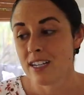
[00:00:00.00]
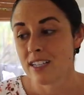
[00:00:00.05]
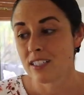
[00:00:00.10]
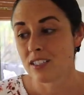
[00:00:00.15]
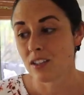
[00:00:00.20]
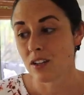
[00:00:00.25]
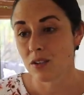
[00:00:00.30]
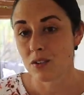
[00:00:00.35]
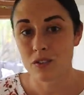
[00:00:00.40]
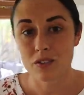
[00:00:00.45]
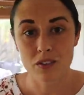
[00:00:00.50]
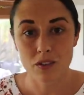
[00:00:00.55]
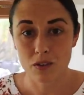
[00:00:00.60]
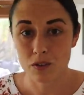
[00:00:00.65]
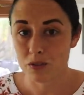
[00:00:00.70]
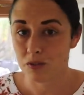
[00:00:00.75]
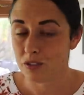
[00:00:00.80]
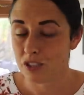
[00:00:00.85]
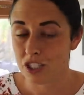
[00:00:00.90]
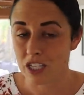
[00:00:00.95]
So
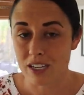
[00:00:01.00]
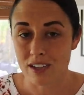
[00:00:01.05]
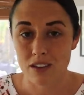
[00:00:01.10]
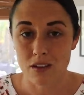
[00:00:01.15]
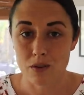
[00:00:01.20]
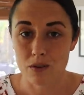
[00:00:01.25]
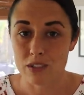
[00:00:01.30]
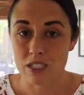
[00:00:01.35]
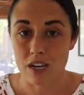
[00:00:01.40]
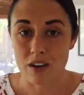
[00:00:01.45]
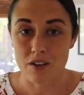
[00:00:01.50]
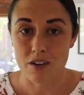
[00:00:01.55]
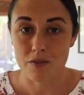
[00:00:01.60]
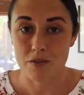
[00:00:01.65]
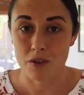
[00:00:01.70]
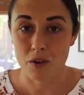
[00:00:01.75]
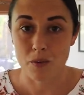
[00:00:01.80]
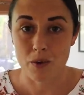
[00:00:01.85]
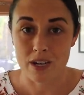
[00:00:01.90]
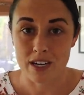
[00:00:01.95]
go check those out
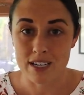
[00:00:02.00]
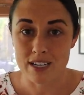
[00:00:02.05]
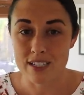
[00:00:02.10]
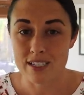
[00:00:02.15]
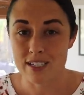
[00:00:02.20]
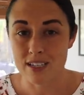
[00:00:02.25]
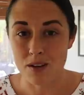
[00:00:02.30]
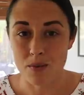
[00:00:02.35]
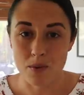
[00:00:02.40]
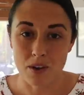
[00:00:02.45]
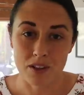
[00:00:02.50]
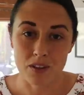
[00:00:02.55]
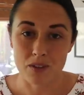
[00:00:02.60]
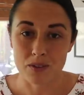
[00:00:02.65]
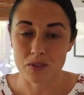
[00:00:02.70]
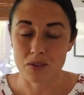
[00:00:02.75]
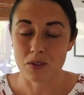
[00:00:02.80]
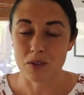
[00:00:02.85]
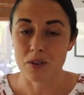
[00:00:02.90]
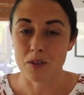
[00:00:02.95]
if you're wanting to see what
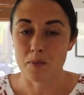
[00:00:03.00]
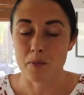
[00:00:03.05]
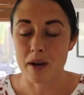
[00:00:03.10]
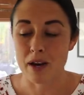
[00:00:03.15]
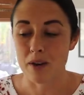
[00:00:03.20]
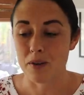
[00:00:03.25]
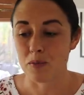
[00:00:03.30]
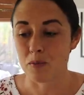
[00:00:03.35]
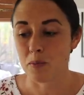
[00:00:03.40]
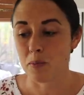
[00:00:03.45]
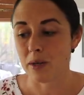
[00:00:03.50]
those are all about.